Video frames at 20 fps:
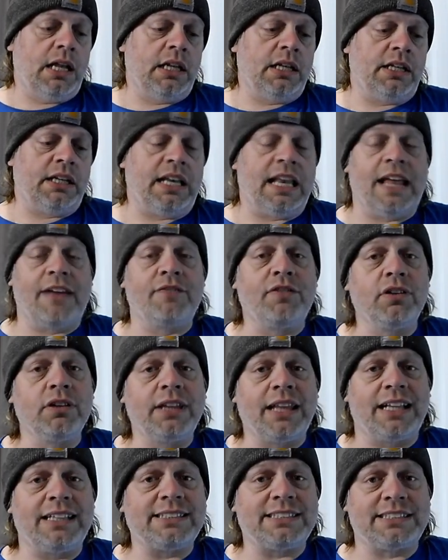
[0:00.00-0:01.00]
Never
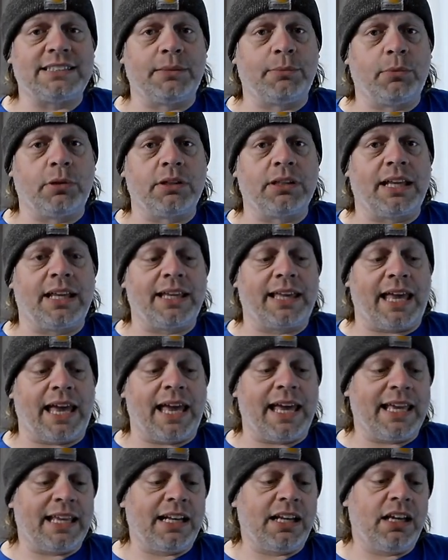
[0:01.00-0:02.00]
let someone like
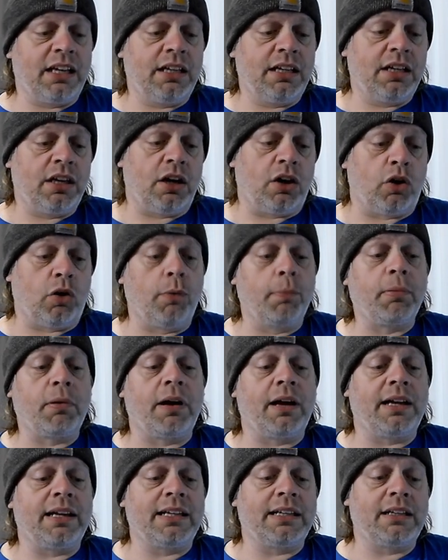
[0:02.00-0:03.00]
Anna
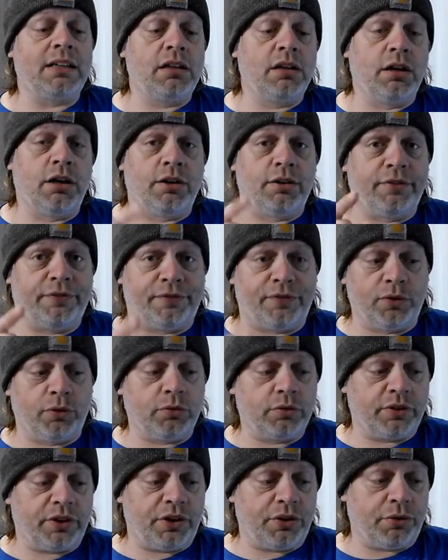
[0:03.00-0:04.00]
O'Brien
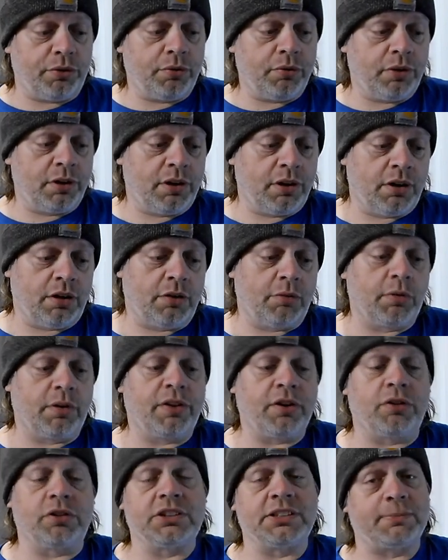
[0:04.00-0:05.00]
fool you with
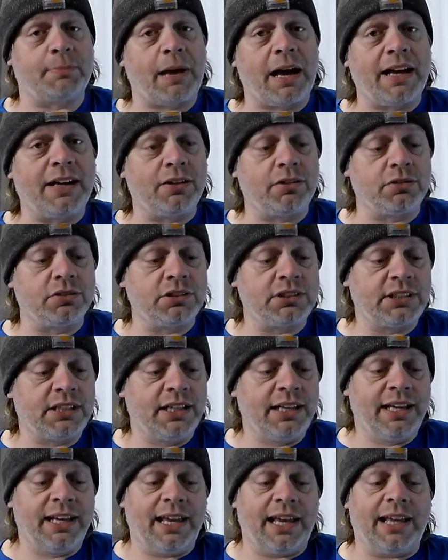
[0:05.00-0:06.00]
her smiles
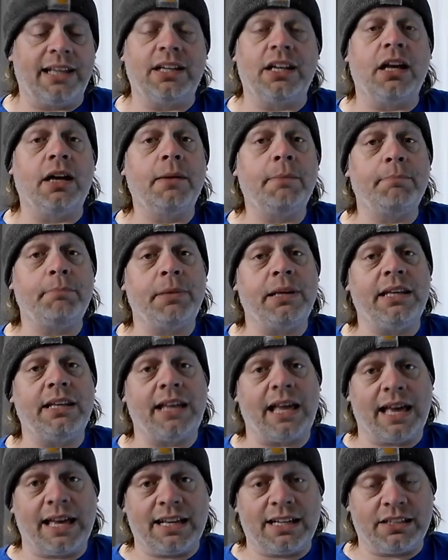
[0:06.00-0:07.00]
and
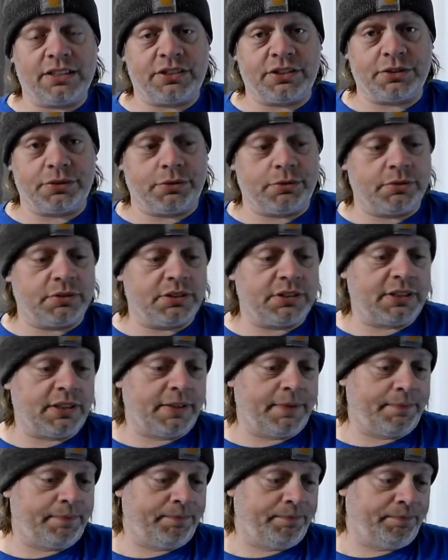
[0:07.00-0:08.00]
upbeat attitudes.
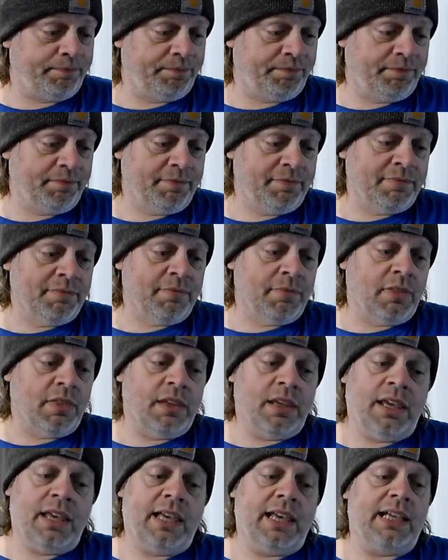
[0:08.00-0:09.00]

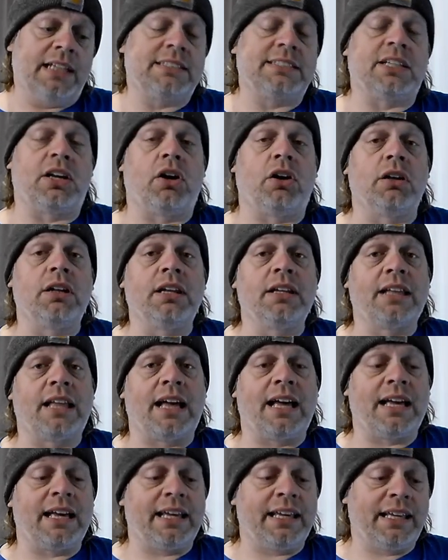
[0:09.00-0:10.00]
It's all a
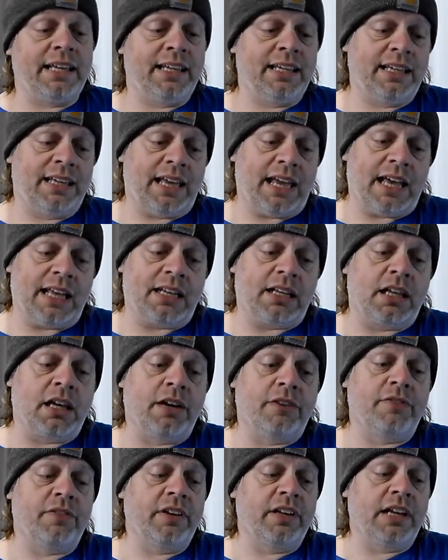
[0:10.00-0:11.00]
lie and
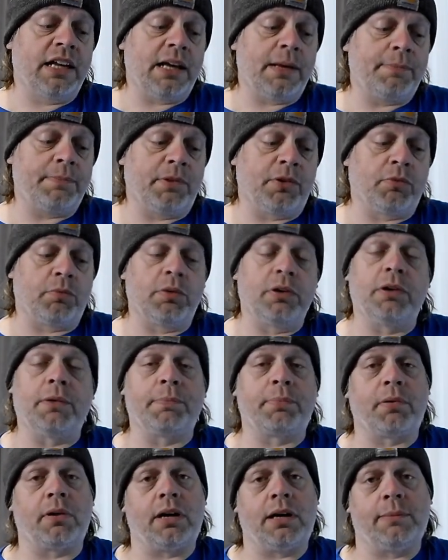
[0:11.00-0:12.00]
covering up the real
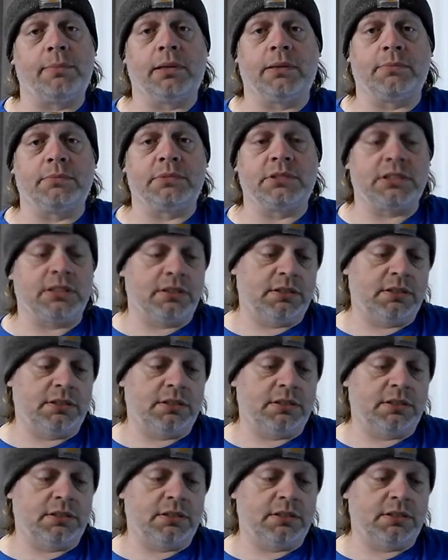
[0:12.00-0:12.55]
problems.